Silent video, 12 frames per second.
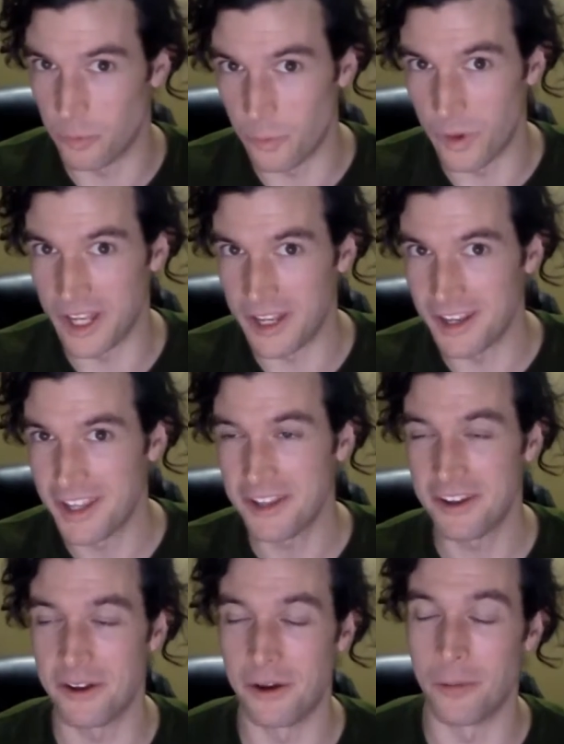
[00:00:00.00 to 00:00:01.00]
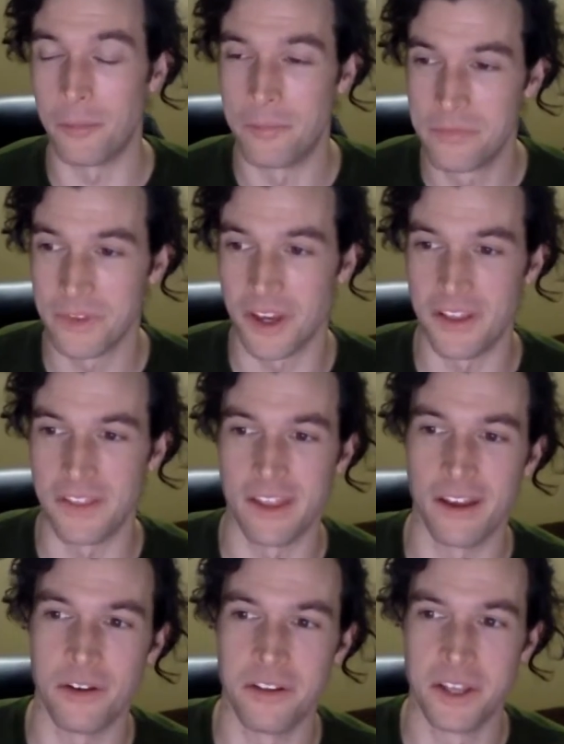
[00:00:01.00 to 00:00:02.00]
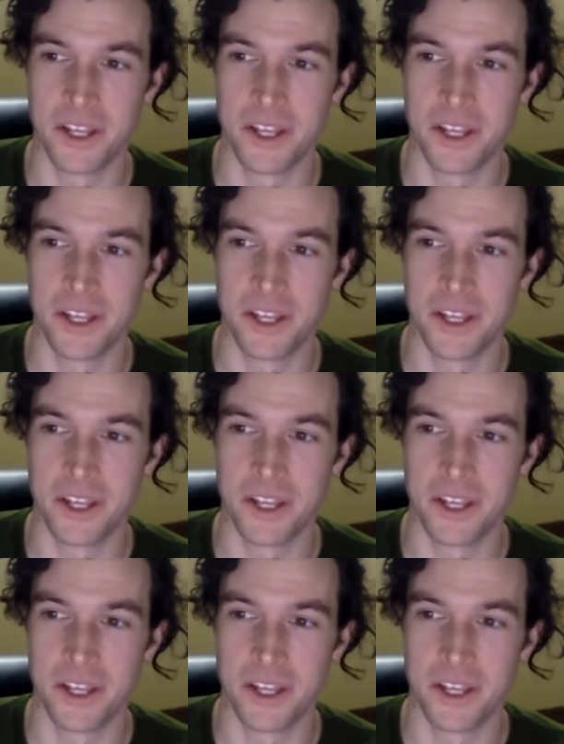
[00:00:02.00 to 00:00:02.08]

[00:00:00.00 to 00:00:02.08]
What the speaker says: win on the